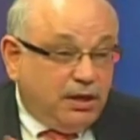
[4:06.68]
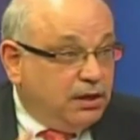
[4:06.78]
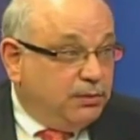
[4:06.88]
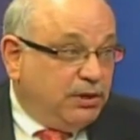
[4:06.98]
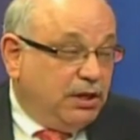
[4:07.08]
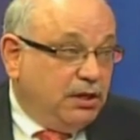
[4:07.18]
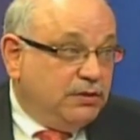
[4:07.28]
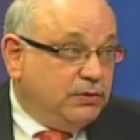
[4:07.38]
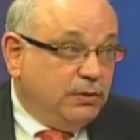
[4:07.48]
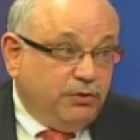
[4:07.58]
in
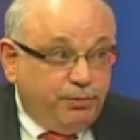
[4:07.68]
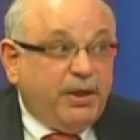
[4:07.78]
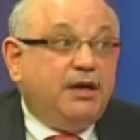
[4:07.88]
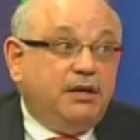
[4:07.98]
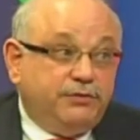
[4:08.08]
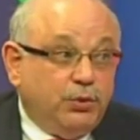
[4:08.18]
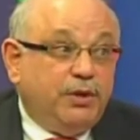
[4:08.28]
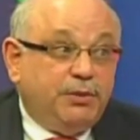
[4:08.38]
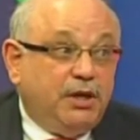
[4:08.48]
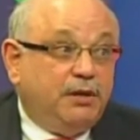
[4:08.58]
place, or repetitive toy
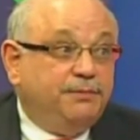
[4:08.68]
play.